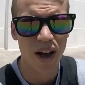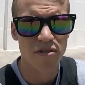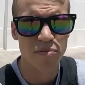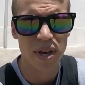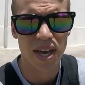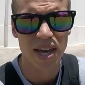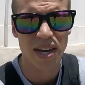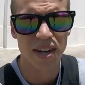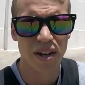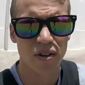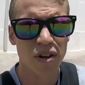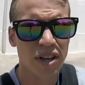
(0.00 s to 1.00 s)
I've
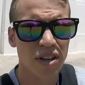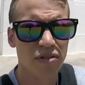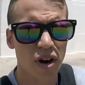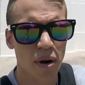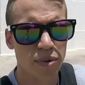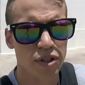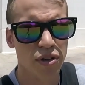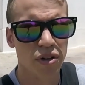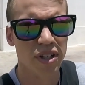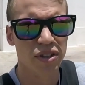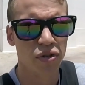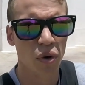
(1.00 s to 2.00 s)
been looking for
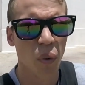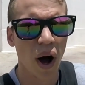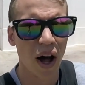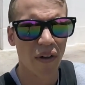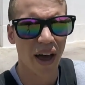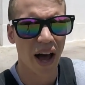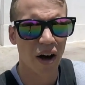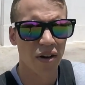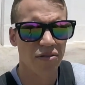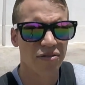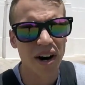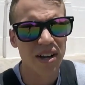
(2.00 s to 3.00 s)
opportunities for a while now
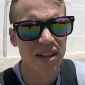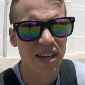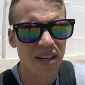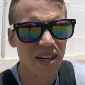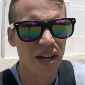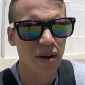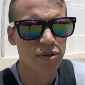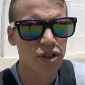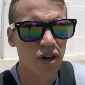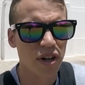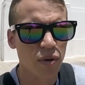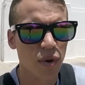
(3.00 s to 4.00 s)
and finally ended up
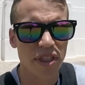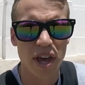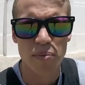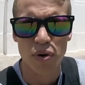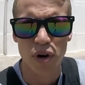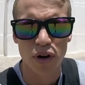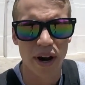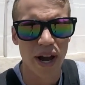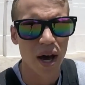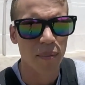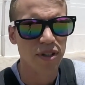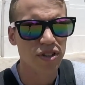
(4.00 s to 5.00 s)
starting with a
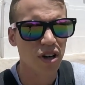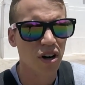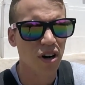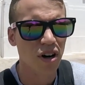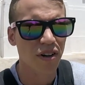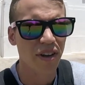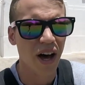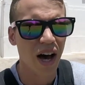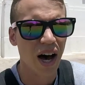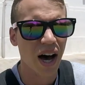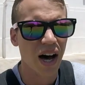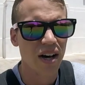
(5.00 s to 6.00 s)
program. It's called
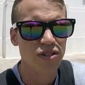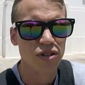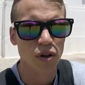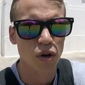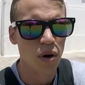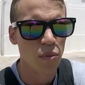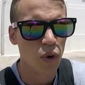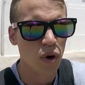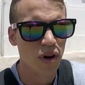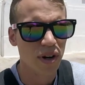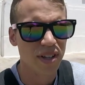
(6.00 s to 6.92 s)
Solo Amor.